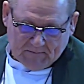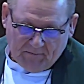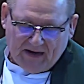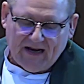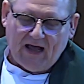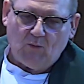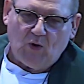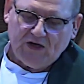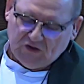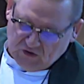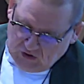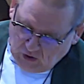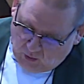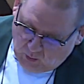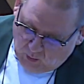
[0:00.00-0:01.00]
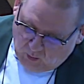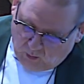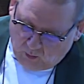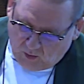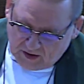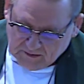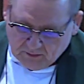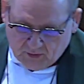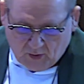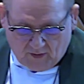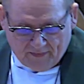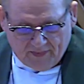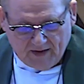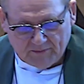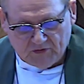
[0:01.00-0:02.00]
But I want to know what
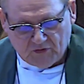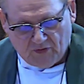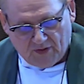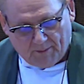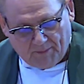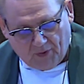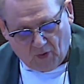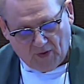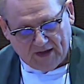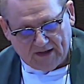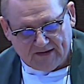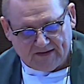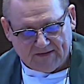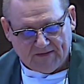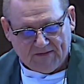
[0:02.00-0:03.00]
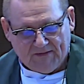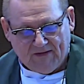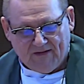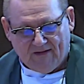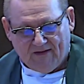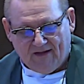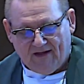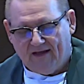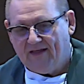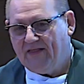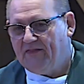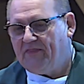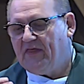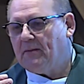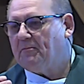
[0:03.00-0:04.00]
brought them to the point
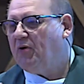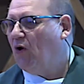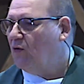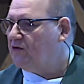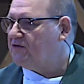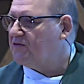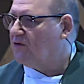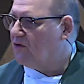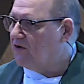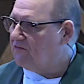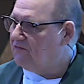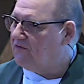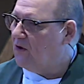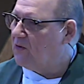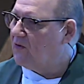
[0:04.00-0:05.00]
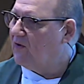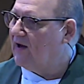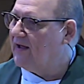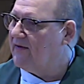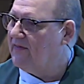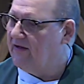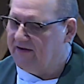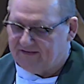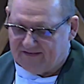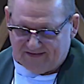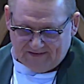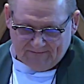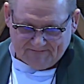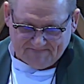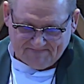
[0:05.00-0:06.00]
that they pose for a photo like this.